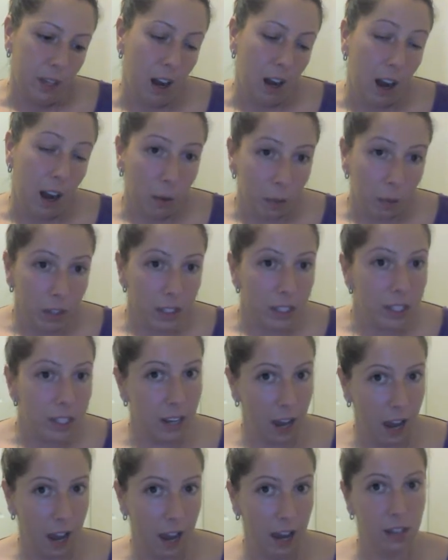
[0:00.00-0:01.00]
I would
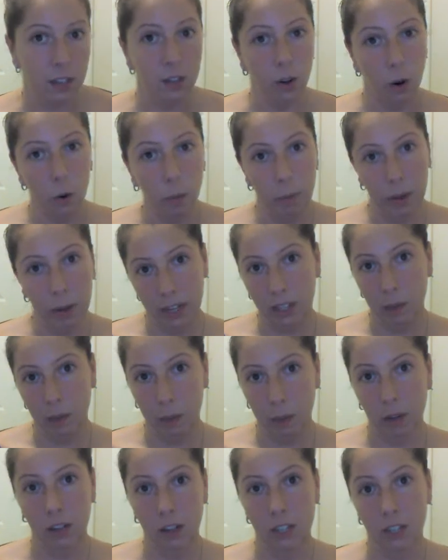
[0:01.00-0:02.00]
say don't pick
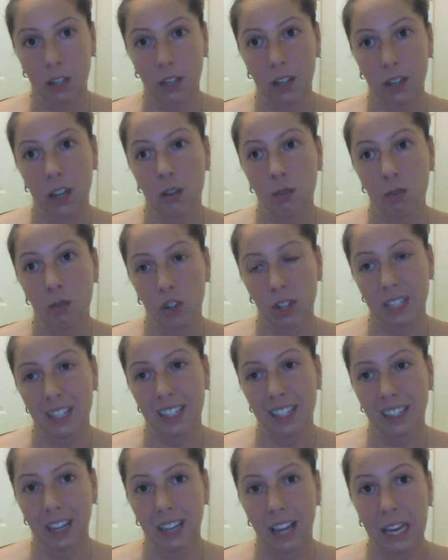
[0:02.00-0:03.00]
the person that you just